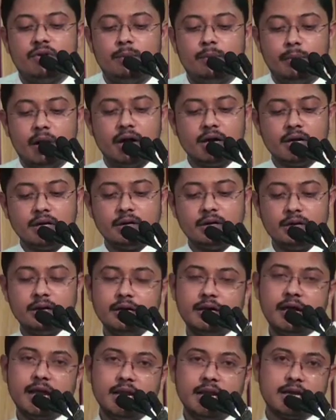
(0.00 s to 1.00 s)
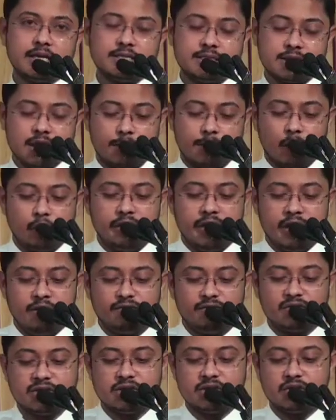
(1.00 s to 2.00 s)
Mahan telling us about the
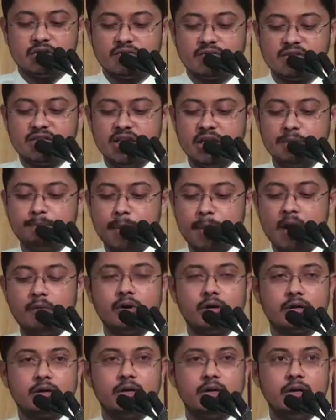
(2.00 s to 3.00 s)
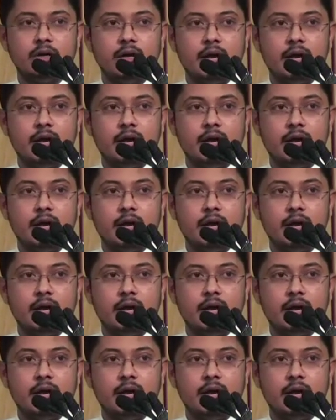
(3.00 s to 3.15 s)
emphasis of sea power.